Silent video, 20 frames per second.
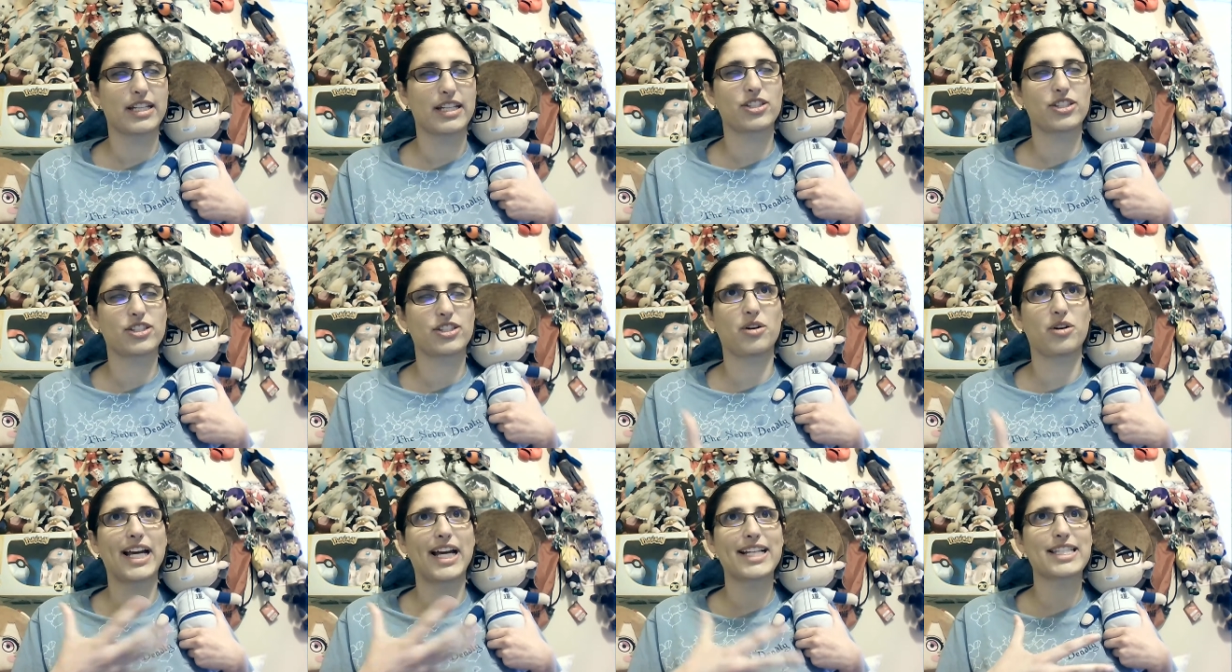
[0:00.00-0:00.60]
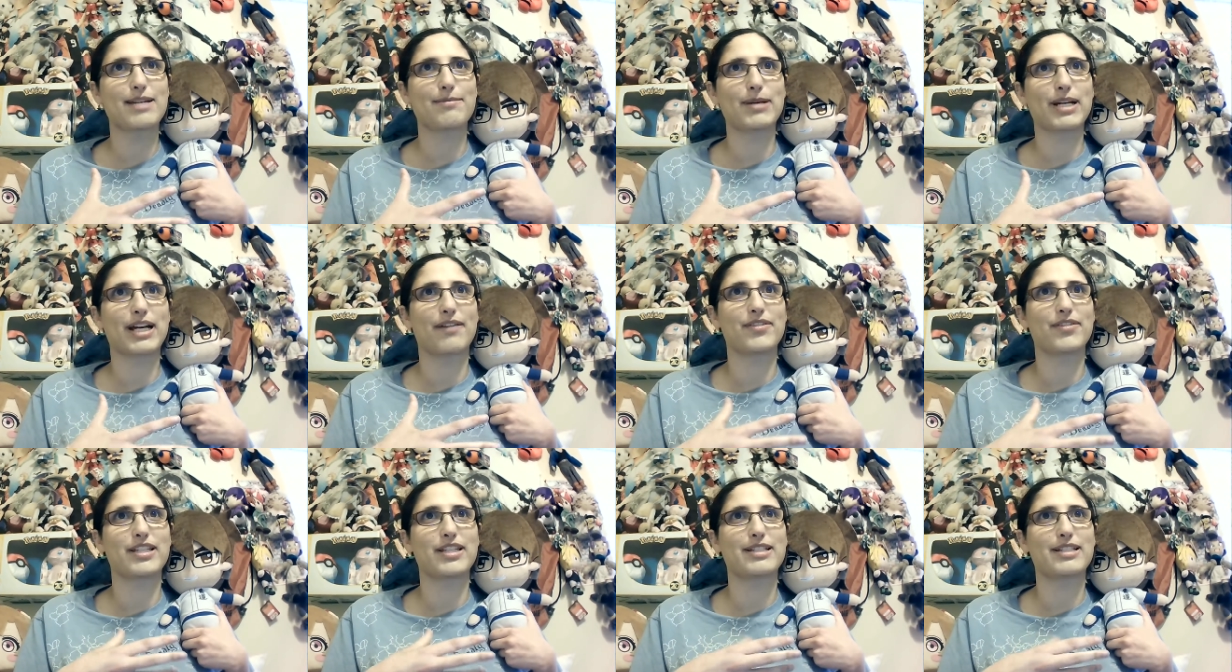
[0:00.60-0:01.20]
So last time I
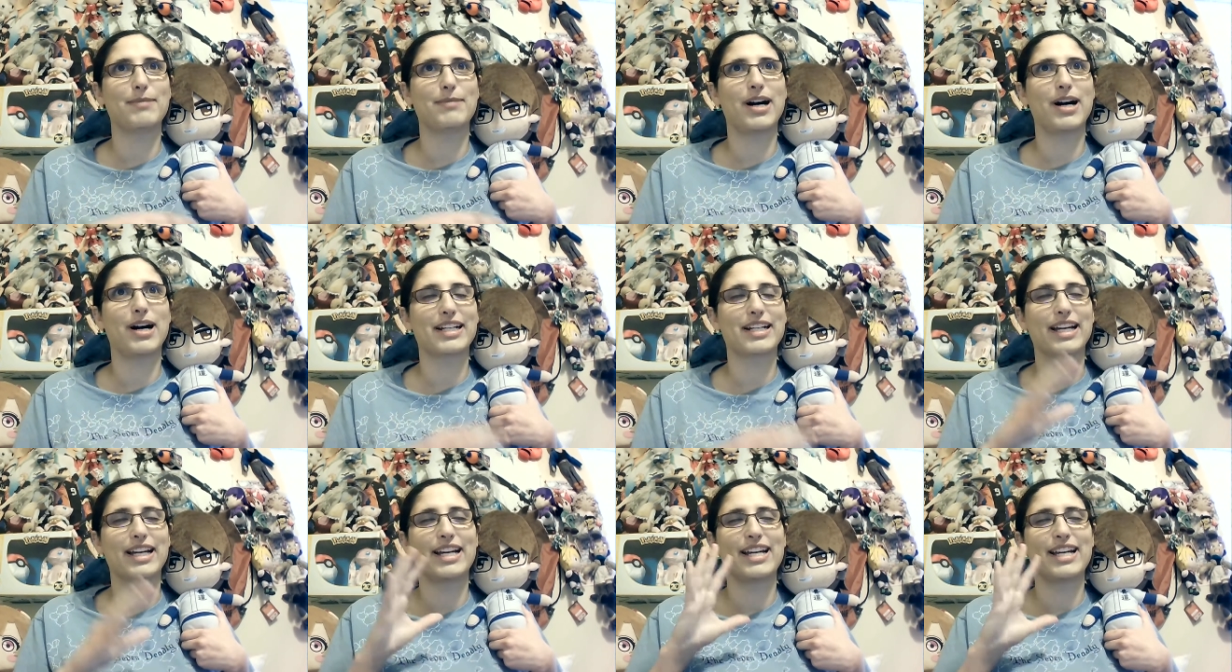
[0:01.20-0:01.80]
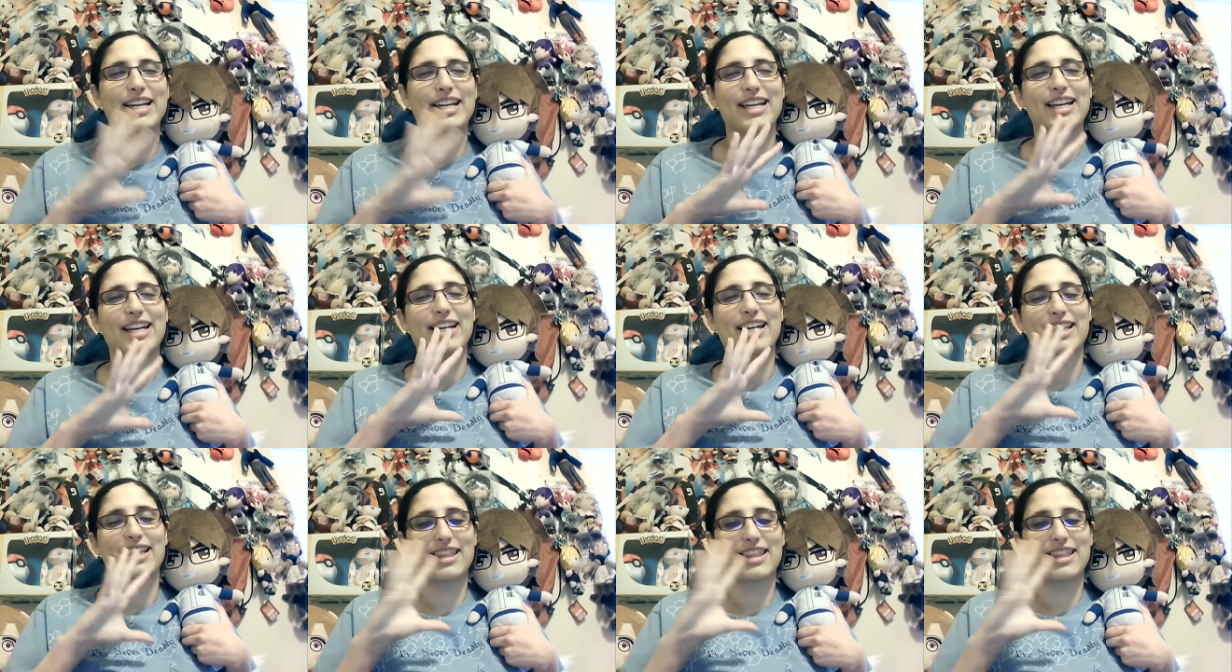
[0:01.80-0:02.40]
covered this manga,
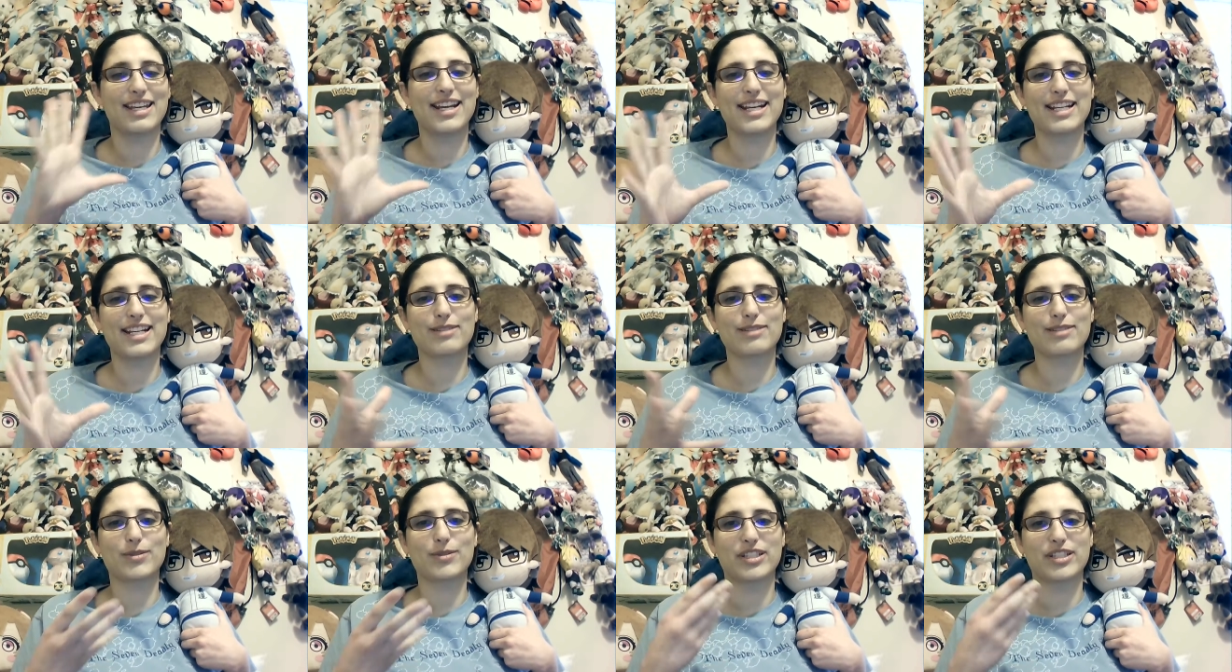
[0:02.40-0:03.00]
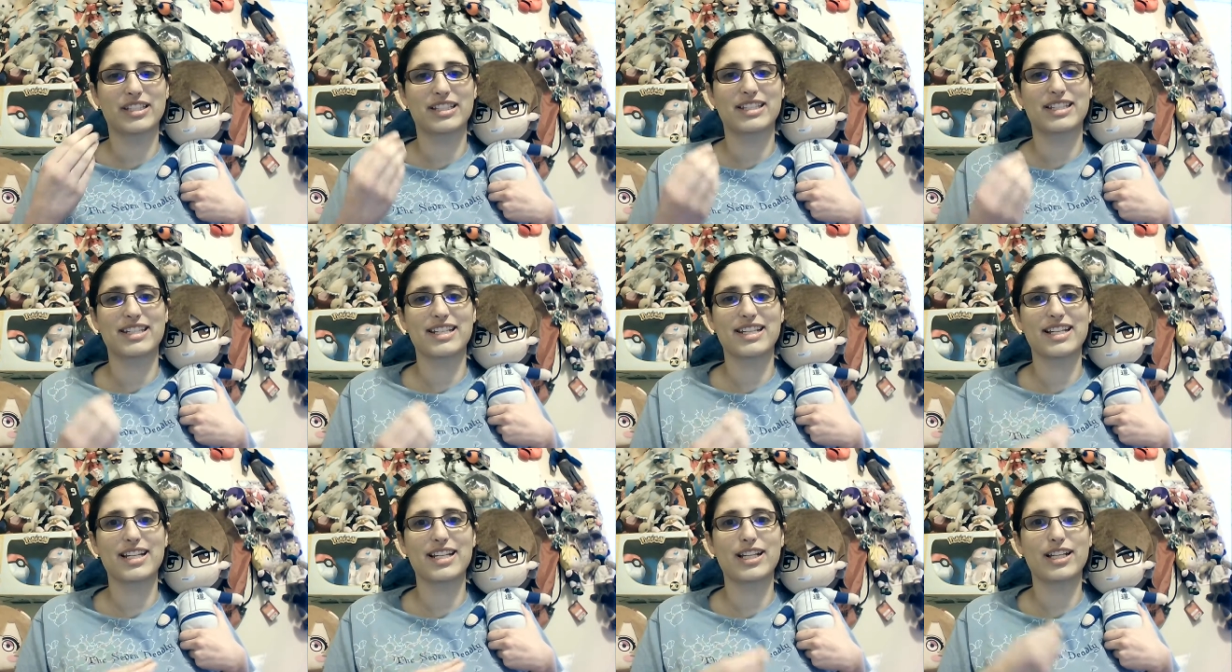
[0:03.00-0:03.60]
things were
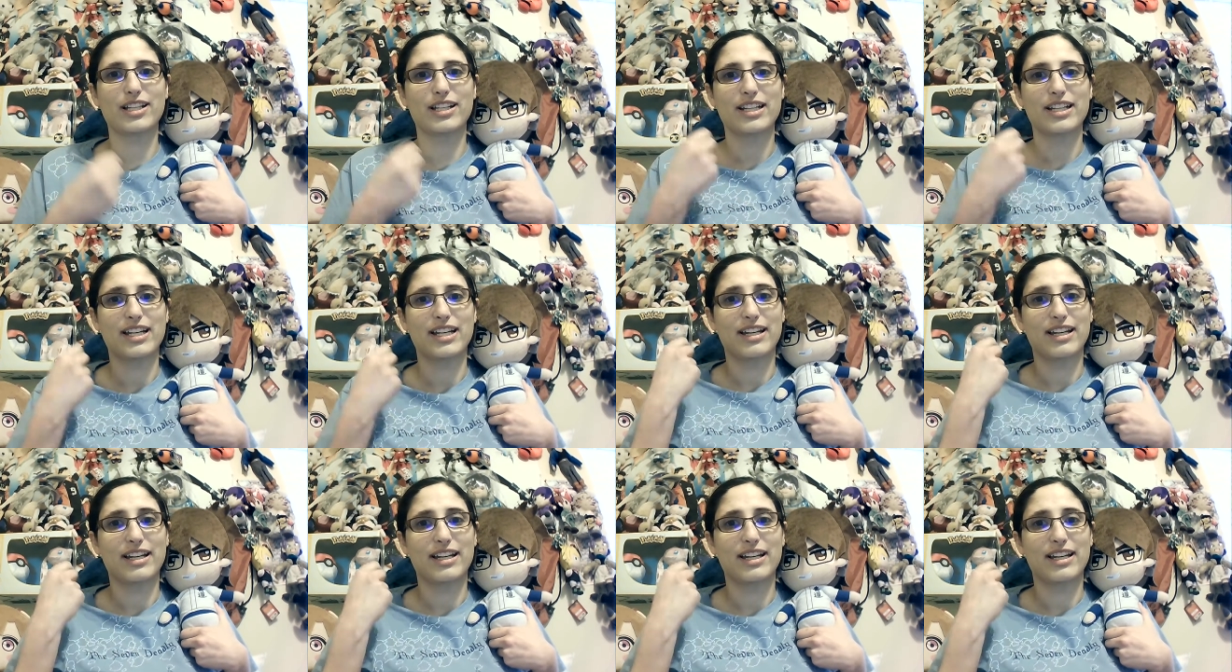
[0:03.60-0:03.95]
still